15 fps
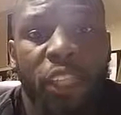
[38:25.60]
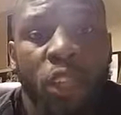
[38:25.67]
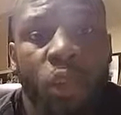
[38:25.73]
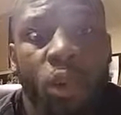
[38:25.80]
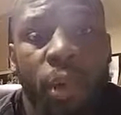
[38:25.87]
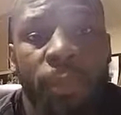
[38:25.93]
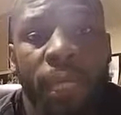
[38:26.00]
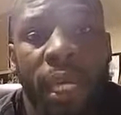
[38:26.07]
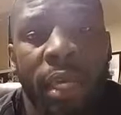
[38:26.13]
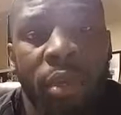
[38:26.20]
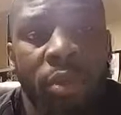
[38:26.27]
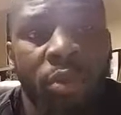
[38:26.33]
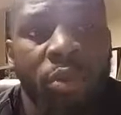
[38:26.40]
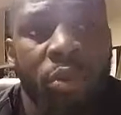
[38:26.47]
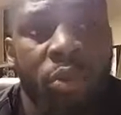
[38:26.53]
So I'm
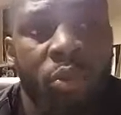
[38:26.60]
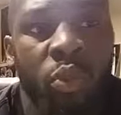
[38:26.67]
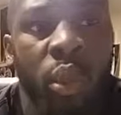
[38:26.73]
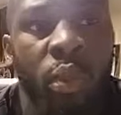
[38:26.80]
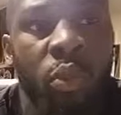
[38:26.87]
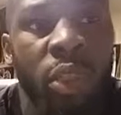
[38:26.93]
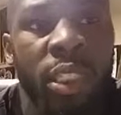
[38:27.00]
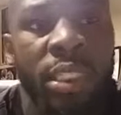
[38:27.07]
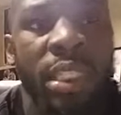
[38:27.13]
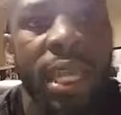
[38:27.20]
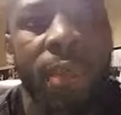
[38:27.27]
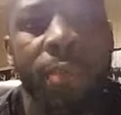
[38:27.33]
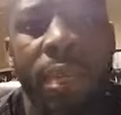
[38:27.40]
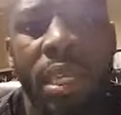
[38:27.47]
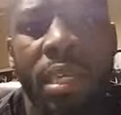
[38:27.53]
like, well, what does
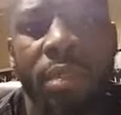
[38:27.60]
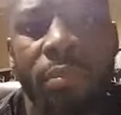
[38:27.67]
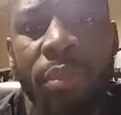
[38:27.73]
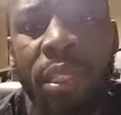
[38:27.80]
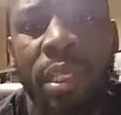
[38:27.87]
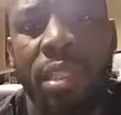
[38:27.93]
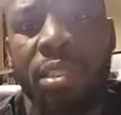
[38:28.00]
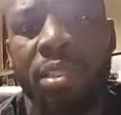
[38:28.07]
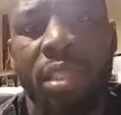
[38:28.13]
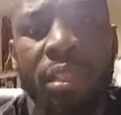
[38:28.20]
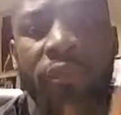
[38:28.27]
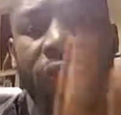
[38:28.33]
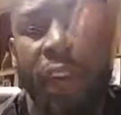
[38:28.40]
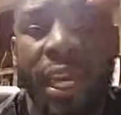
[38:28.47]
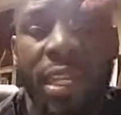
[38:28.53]
that mean? Because
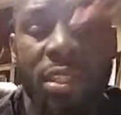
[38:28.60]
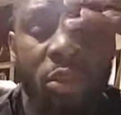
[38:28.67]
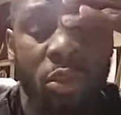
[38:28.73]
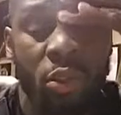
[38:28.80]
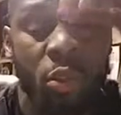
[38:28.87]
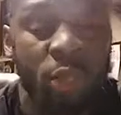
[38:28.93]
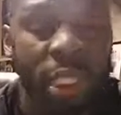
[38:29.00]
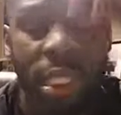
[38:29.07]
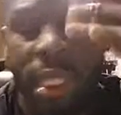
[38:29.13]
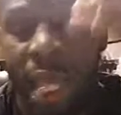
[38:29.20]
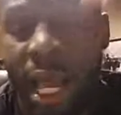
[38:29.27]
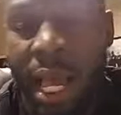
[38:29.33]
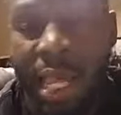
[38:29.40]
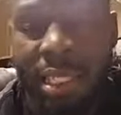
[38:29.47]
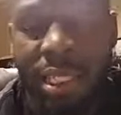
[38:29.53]
in fights, we get
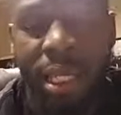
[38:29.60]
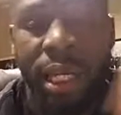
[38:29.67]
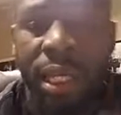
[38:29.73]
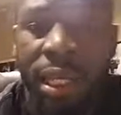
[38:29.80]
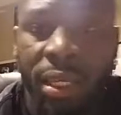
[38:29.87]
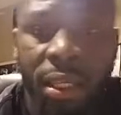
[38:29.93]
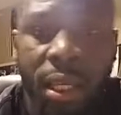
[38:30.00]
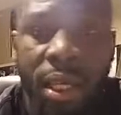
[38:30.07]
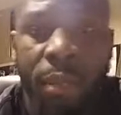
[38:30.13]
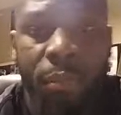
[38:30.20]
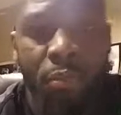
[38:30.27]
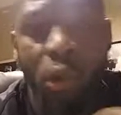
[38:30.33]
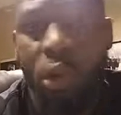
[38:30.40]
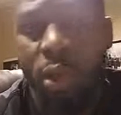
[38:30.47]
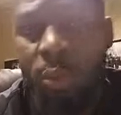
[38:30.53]
eyes cut,
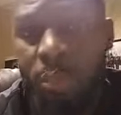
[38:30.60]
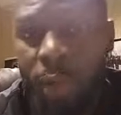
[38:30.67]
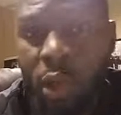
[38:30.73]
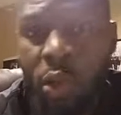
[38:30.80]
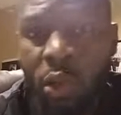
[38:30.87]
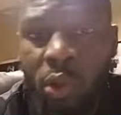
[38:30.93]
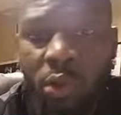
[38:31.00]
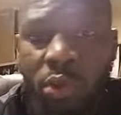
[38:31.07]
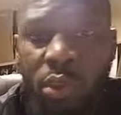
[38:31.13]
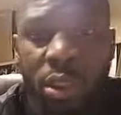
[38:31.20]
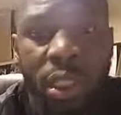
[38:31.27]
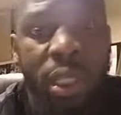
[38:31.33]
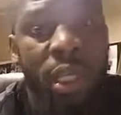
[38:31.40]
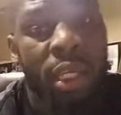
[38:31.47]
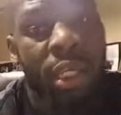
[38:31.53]
broken bones.
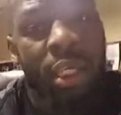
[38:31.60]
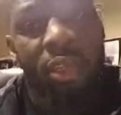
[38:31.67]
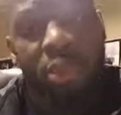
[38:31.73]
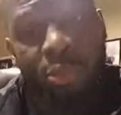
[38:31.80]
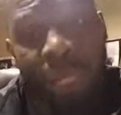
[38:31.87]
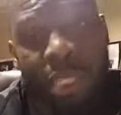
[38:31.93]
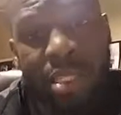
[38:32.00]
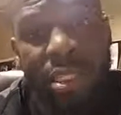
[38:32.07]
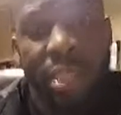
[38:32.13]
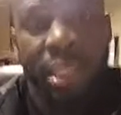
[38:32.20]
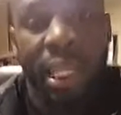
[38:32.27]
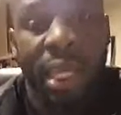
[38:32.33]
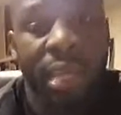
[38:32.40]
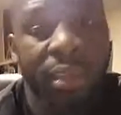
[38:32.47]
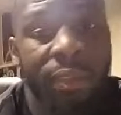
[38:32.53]
He was basically
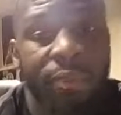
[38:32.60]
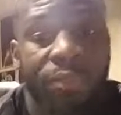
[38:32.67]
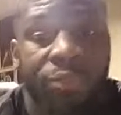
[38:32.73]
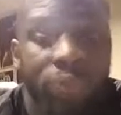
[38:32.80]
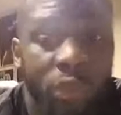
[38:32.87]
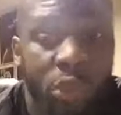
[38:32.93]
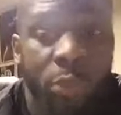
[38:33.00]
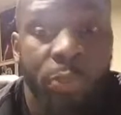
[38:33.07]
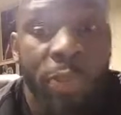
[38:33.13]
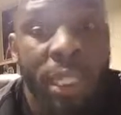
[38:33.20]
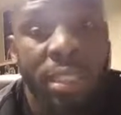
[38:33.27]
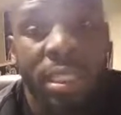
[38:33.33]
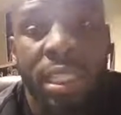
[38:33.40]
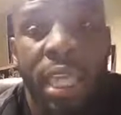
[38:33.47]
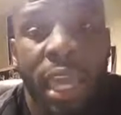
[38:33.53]
like, you
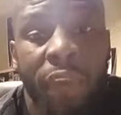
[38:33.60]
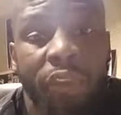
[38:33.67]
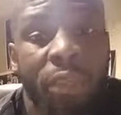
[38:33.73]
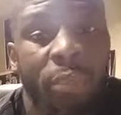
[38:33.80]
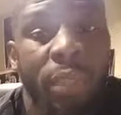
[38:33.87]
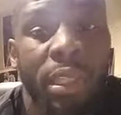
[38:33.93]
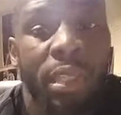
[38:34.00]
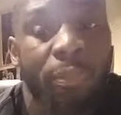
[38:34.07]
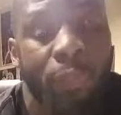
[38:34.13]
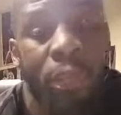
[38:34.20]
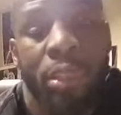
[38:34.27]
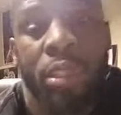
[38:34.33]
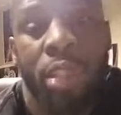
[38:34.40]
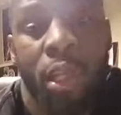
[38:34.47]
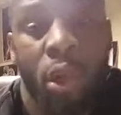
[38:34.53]
basically have to be put
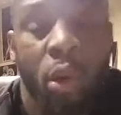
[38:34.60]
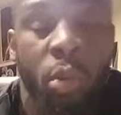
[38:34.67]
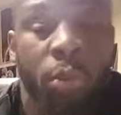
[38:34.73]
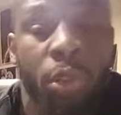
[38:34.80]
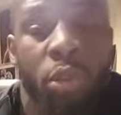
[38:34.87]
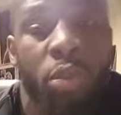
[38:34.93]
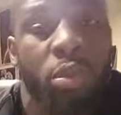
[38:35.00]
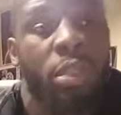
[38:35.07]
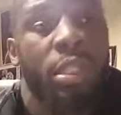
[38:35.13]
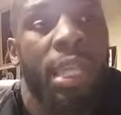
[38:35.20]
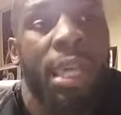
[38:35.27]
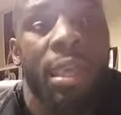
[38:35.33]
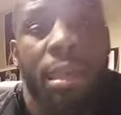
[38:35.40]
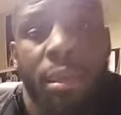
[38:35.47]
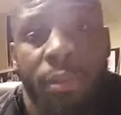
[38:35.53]
in a coma or
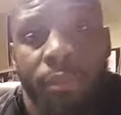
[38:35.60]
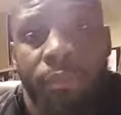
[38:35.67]
dead,